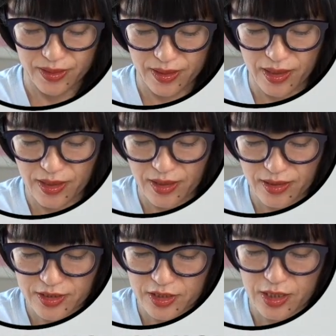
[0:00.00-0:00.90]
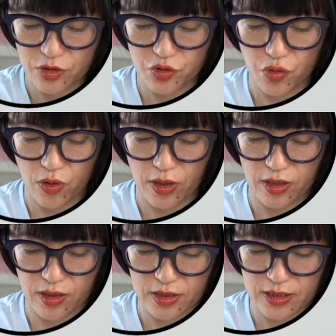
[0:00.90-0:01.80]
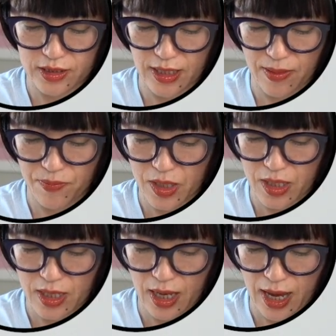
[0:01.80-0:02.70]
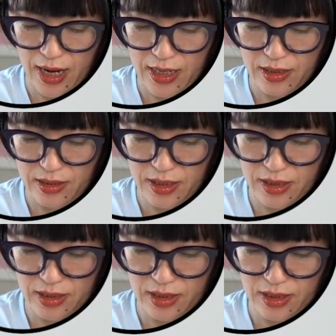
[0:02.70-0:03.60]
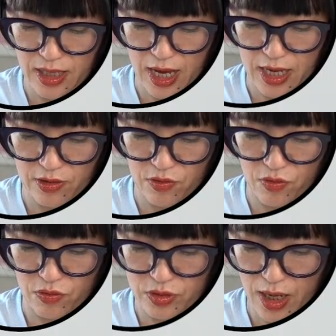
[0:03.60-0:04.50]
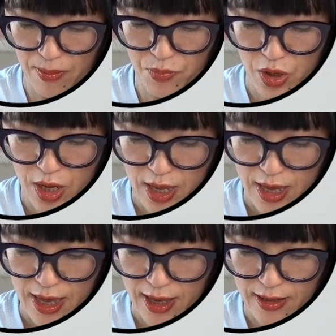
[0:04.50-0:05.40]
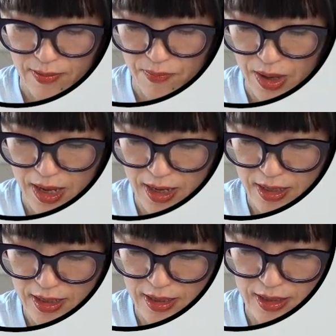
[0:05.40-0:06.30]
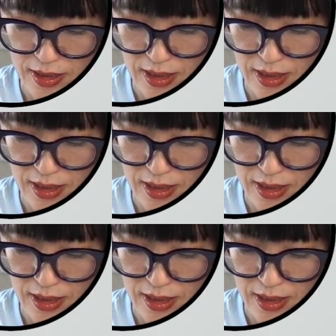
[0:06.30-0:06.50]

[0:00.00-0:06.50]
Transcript: And then let's start drawing this semi-eyelid line goes up, and then main